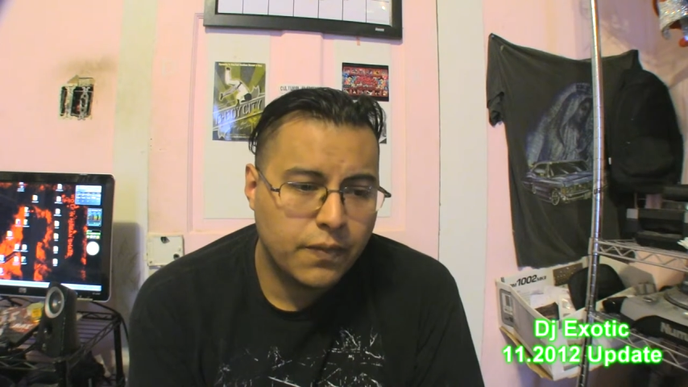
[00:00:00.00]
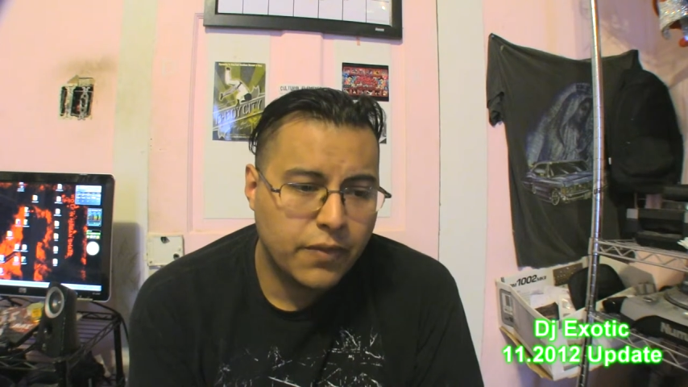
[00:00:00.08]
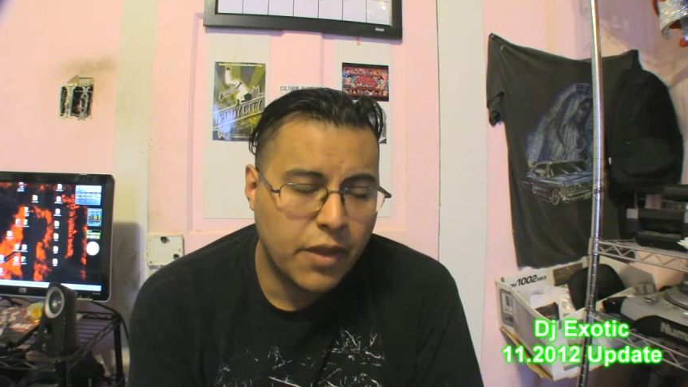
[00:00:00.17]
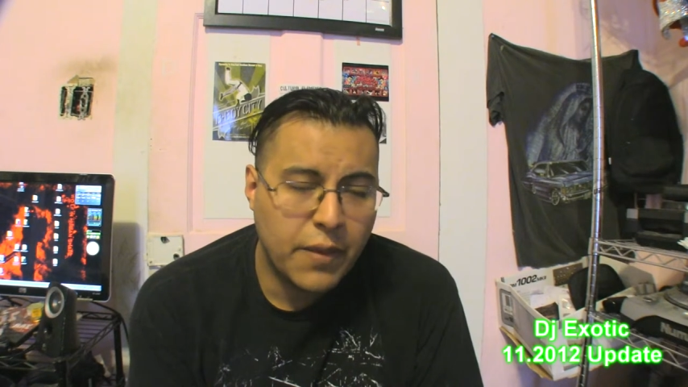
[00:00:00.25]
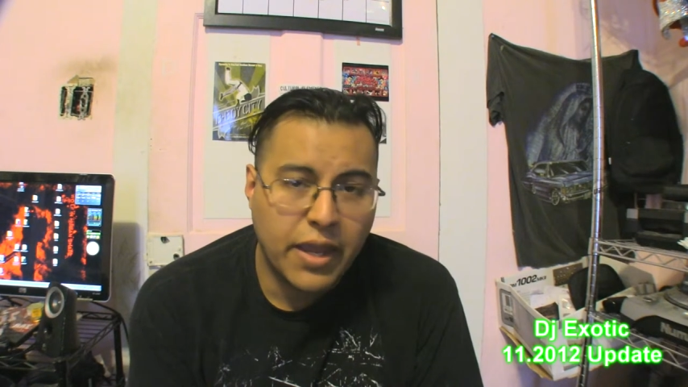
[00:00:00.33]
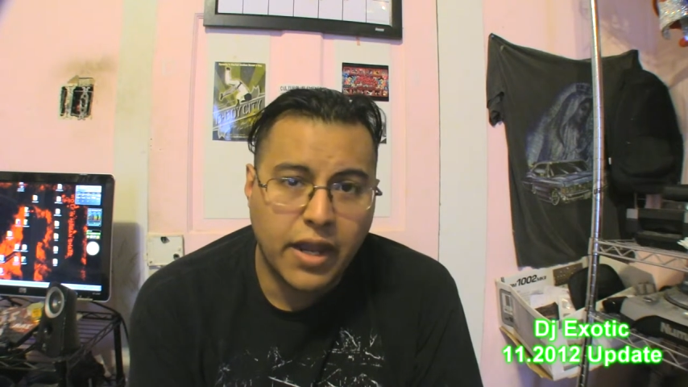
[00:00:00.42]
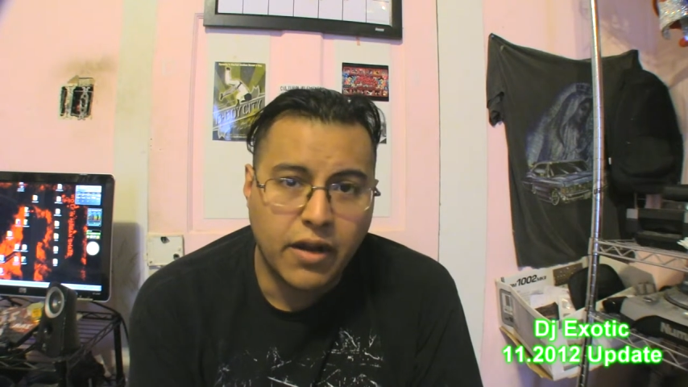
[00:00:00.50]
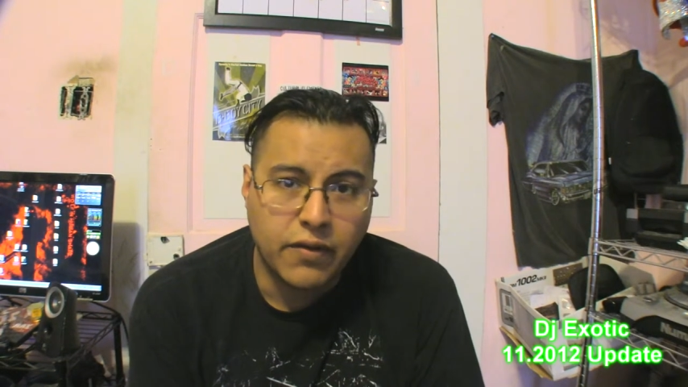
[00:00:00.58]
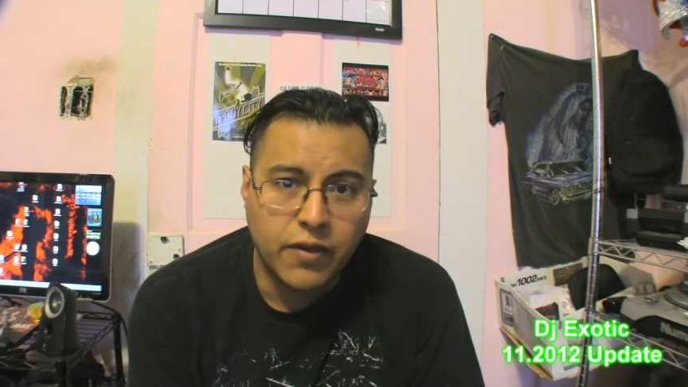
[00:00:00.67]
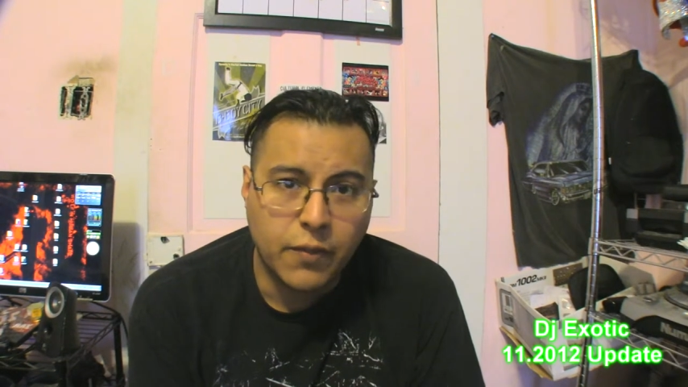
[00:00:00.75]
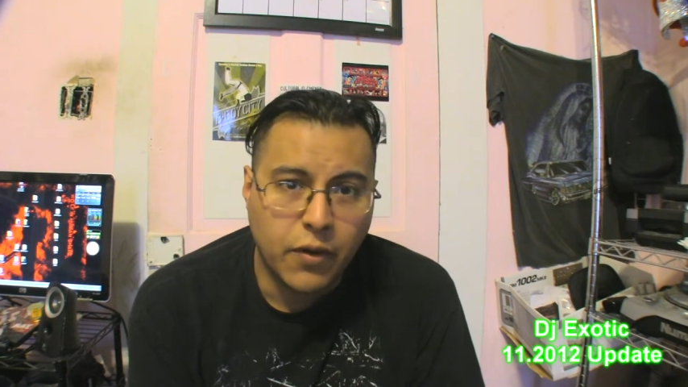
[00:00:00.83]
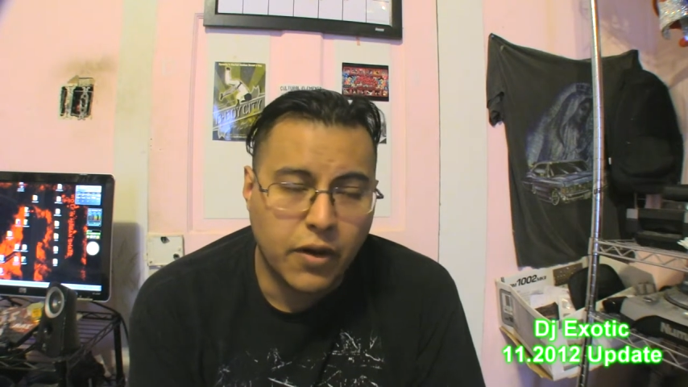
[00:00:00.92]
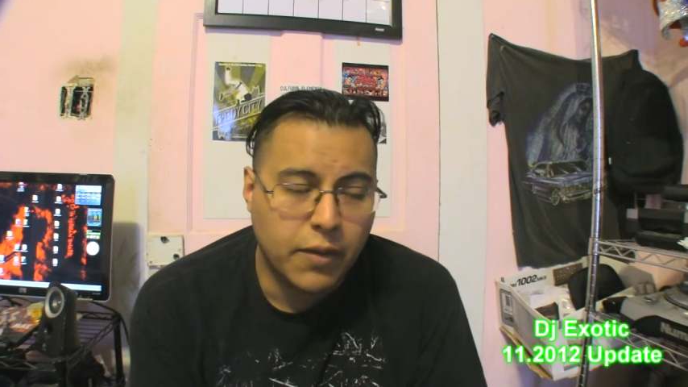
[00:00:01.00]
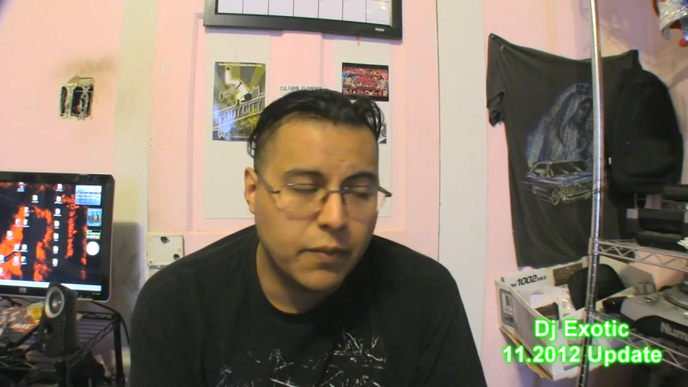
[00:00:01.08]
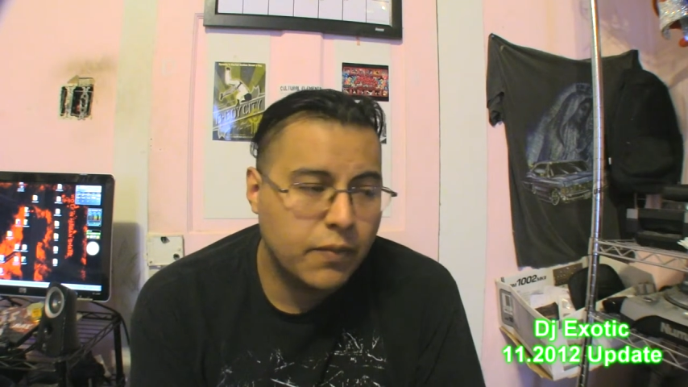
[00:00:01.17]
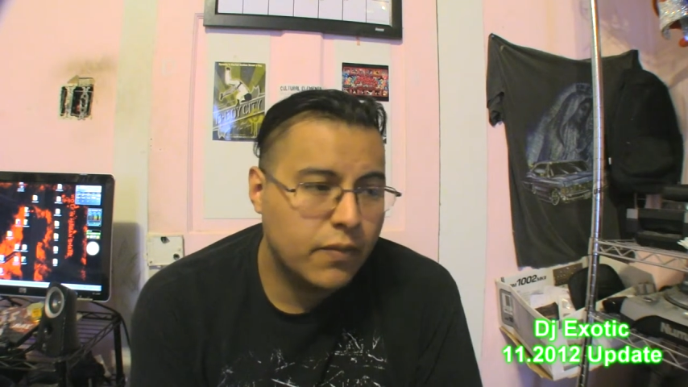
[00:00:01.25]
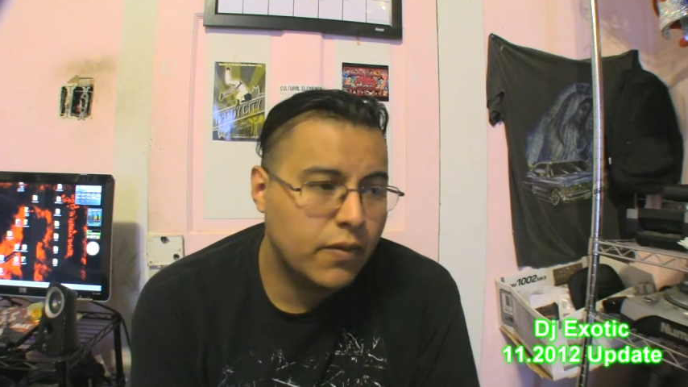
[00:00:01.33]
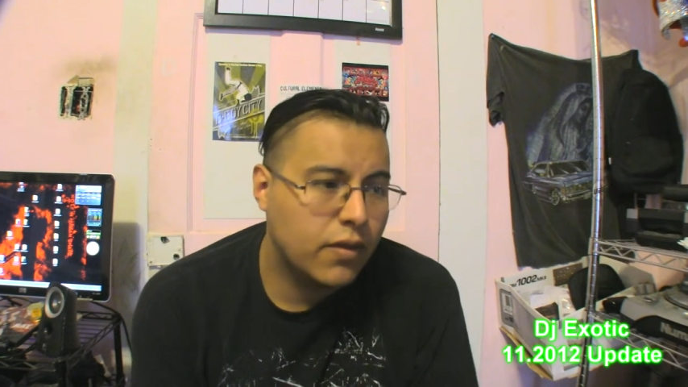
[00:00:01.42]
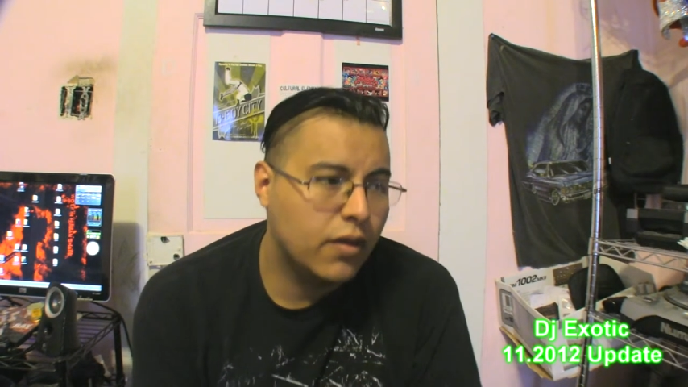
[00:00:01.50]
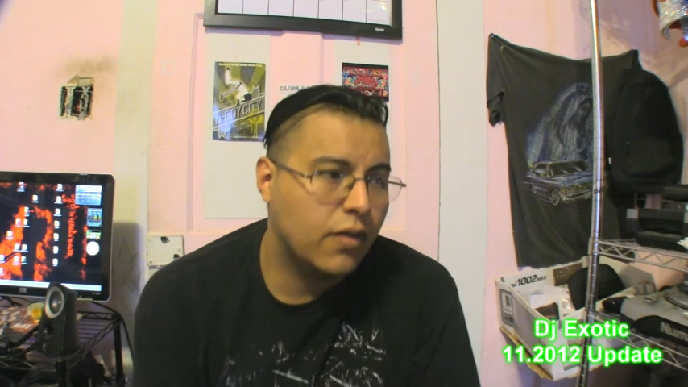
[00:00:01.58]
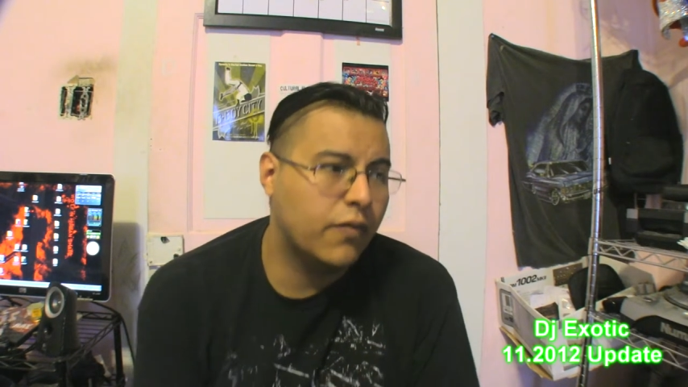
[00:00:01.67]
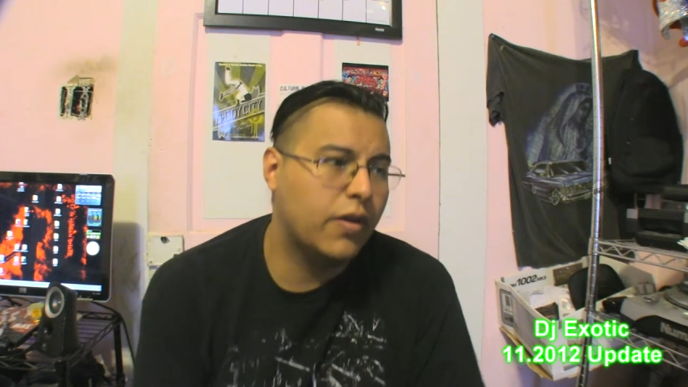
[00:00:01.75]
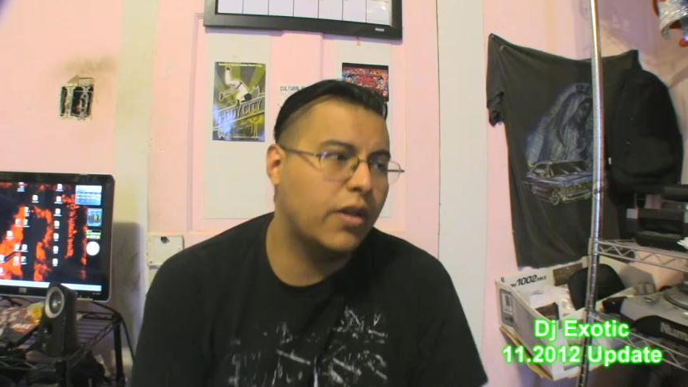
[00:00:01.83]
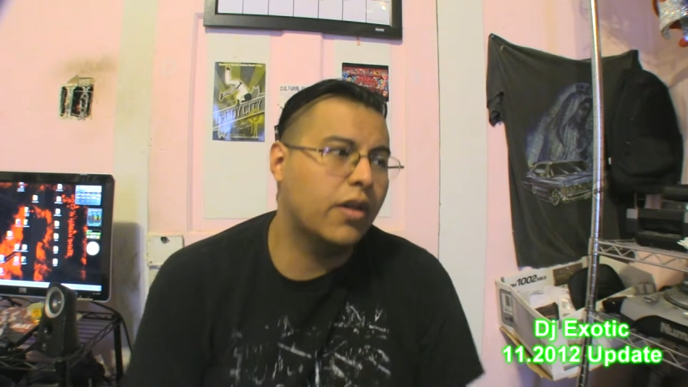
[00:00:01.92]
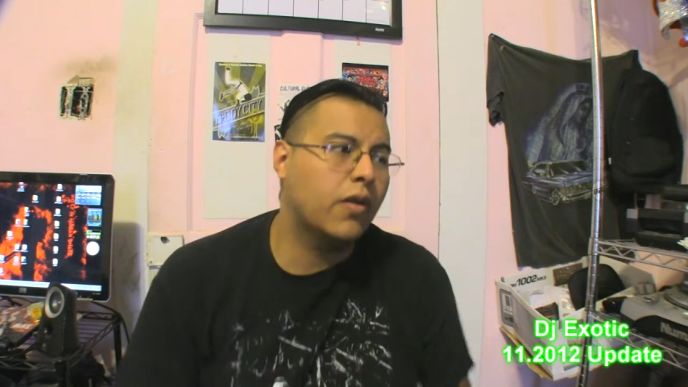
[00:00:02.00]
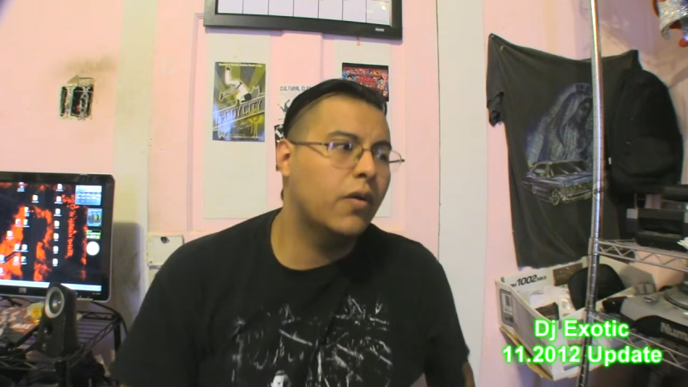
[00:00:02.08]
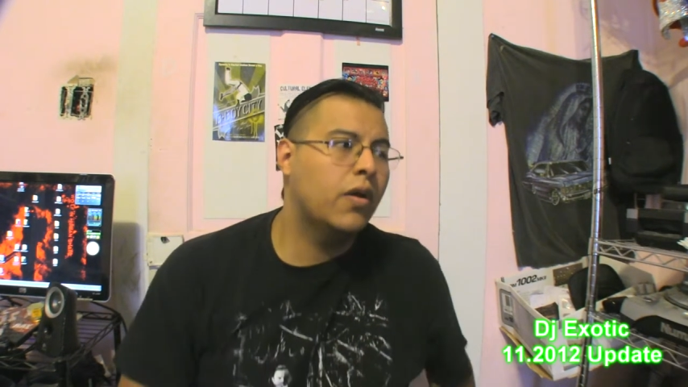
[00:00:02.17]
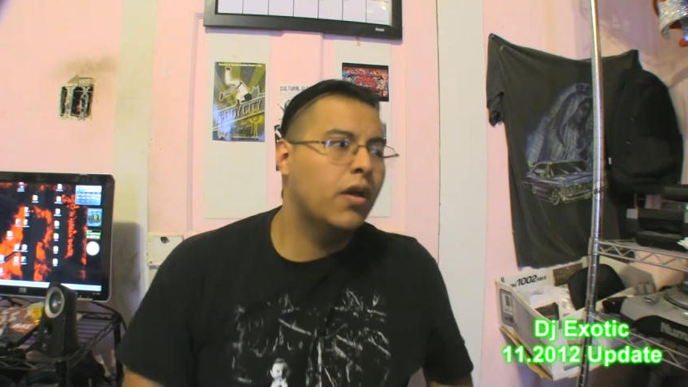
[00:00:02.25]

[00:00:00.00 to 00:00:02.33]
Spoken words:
that Mad Hatter Tea Party video.